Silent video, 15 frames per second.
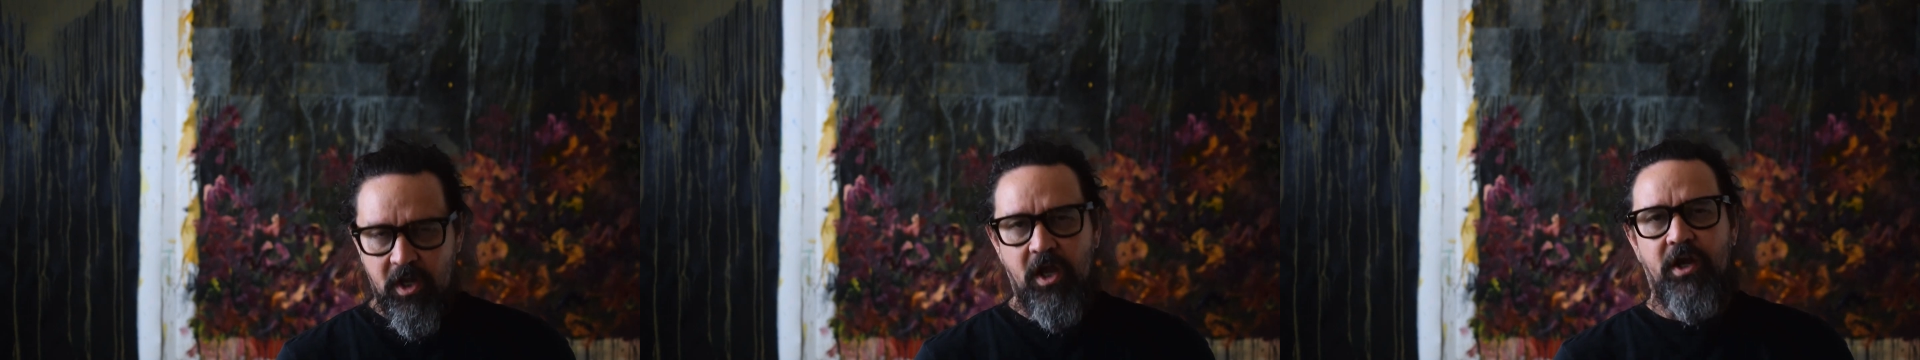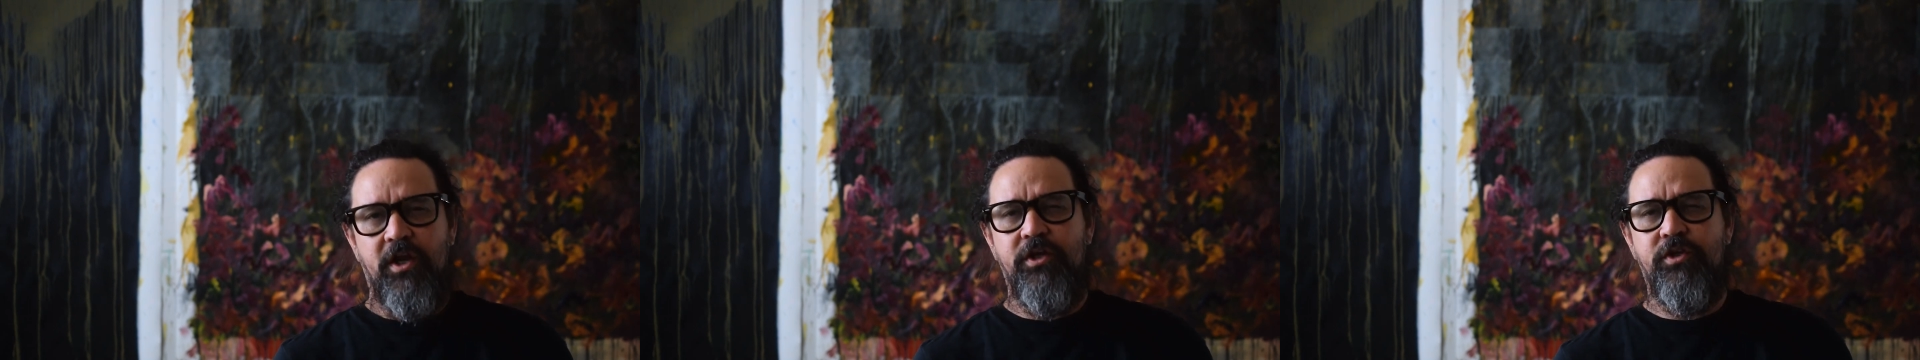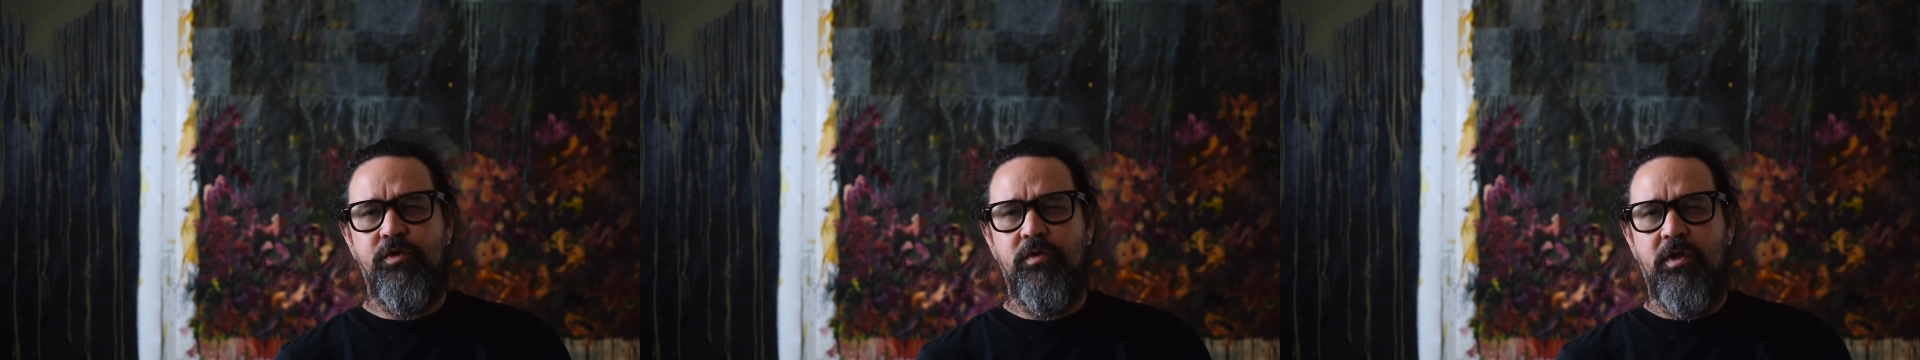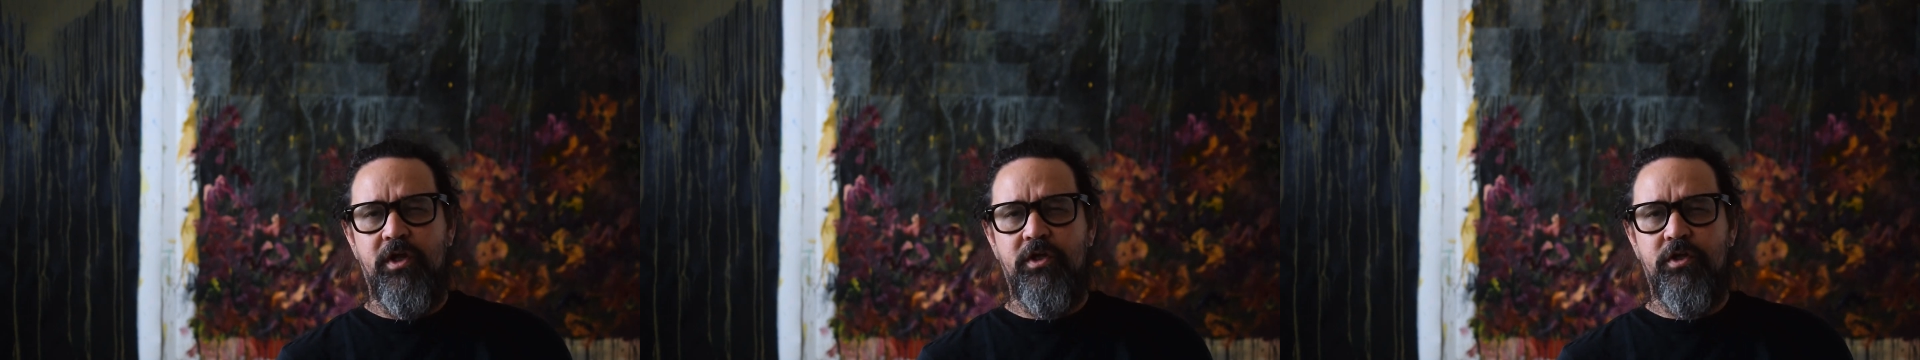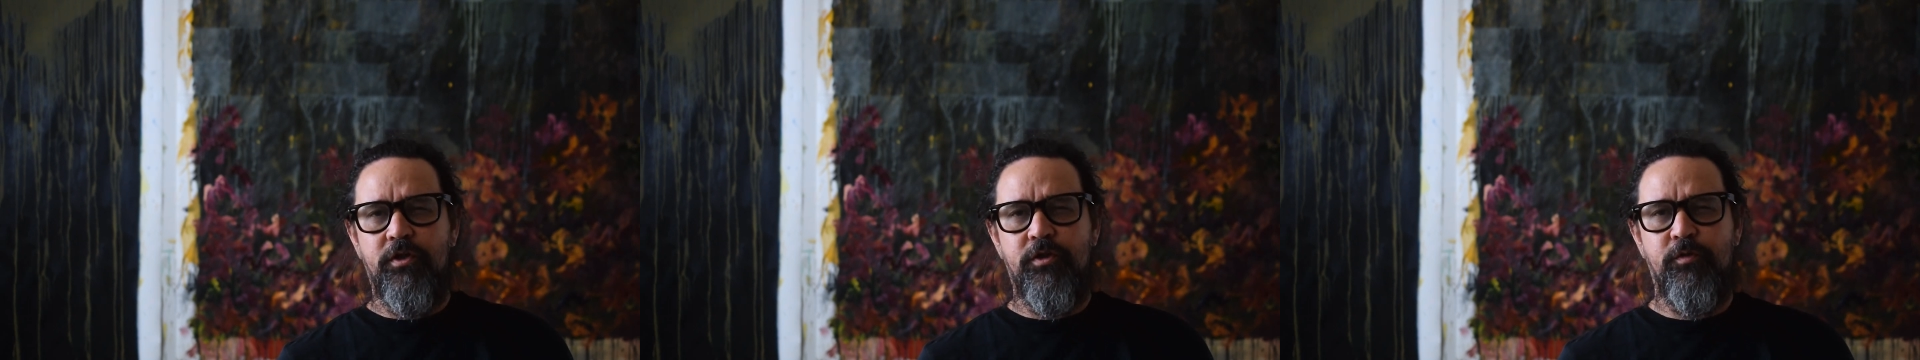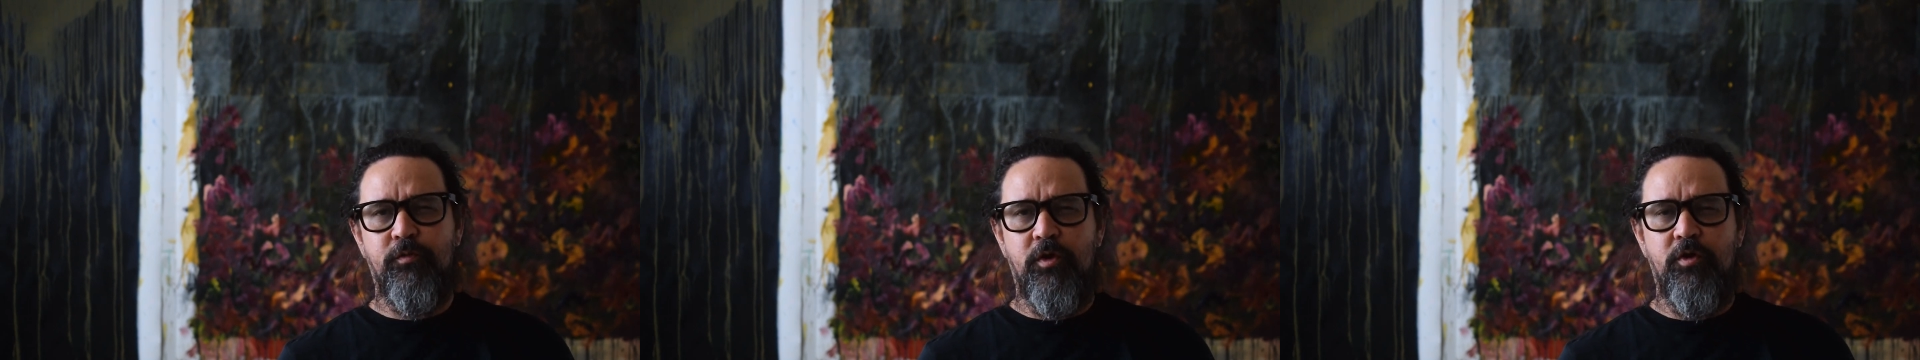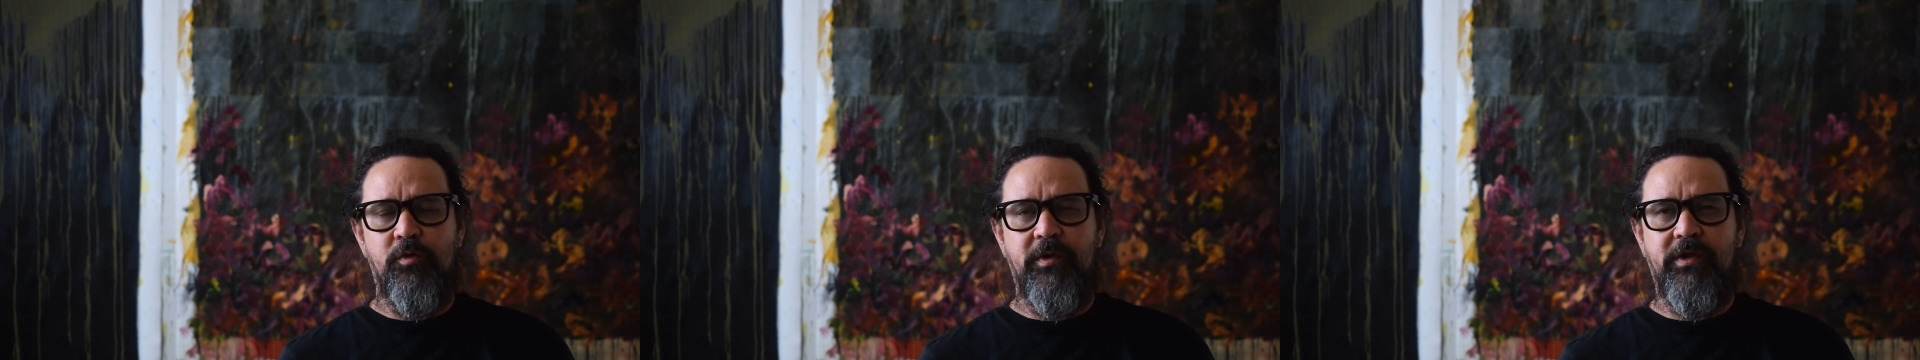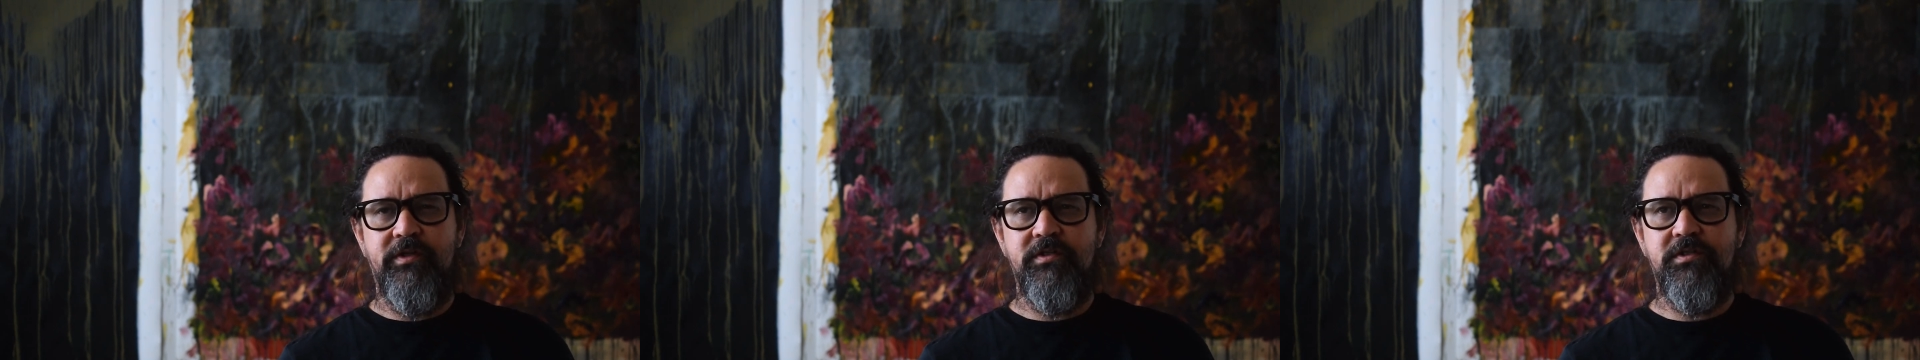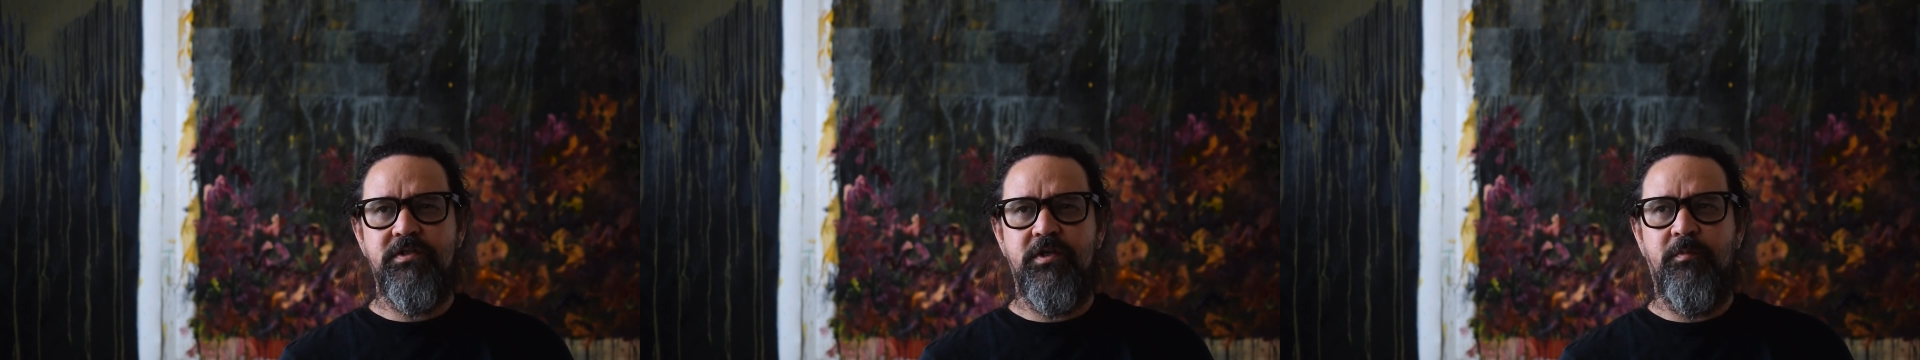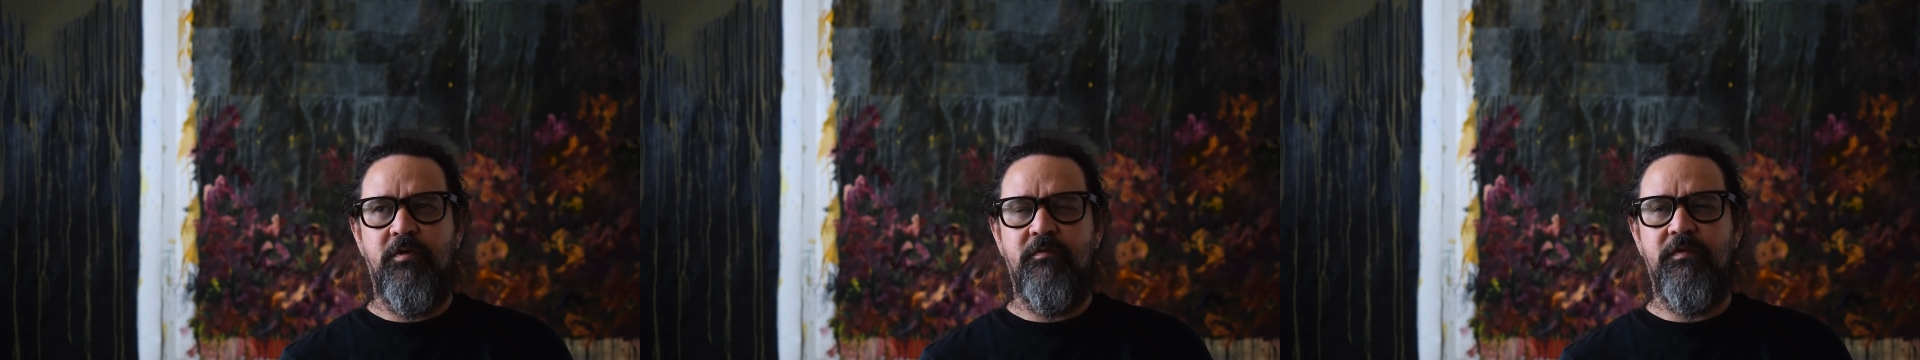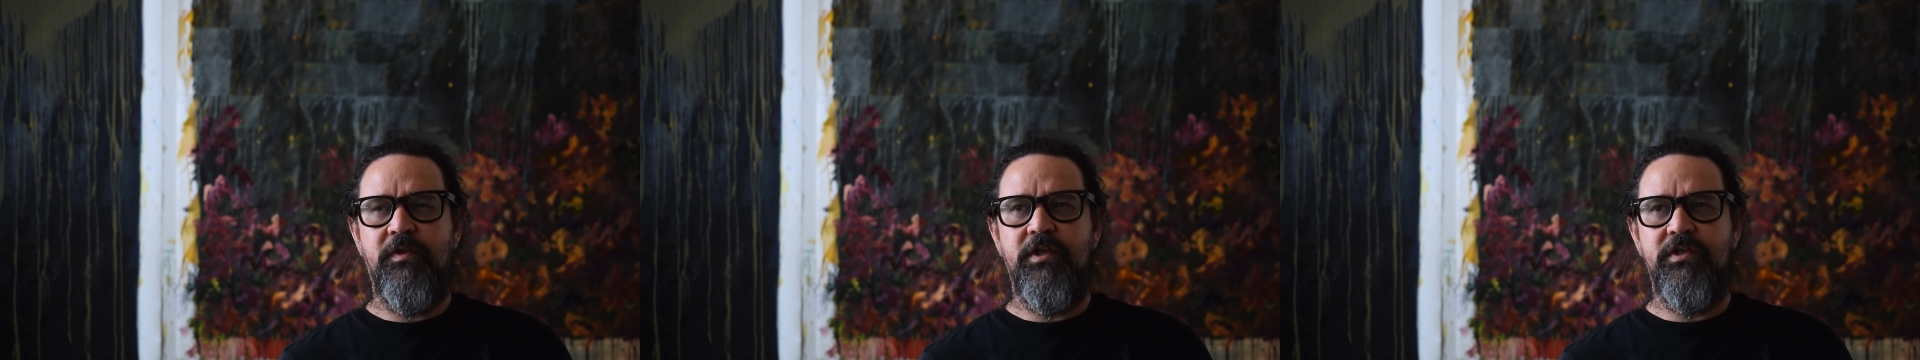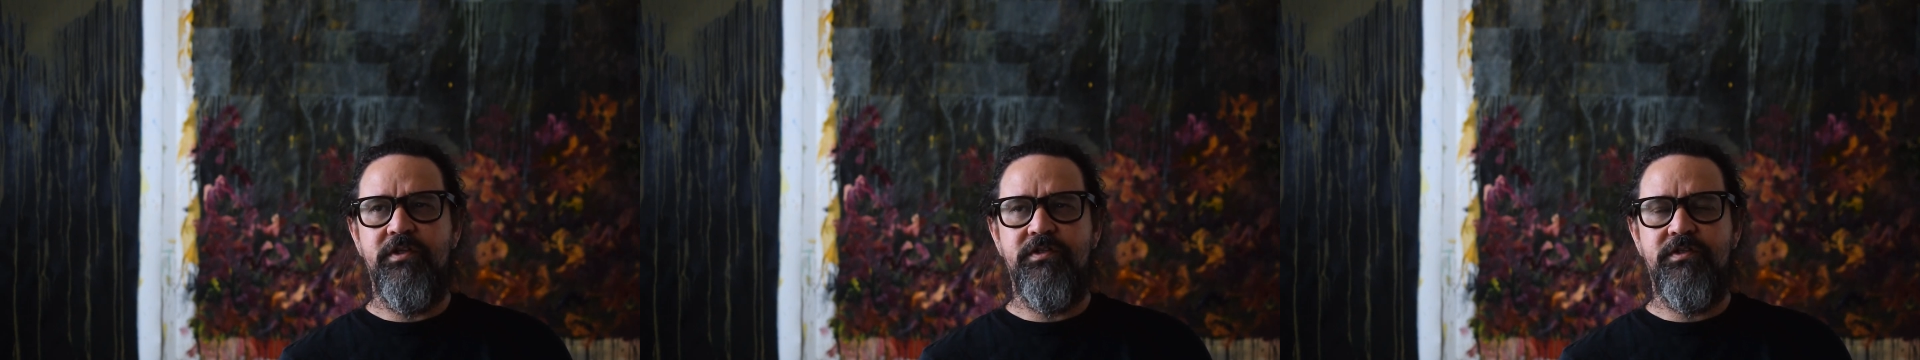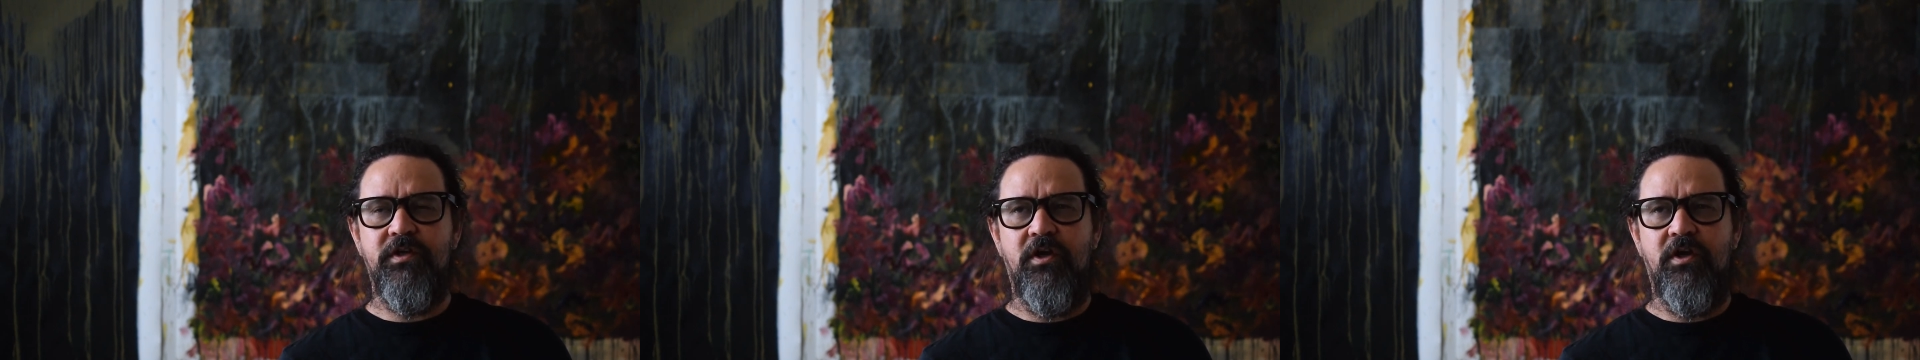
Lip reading: And I do like to throw in some of these,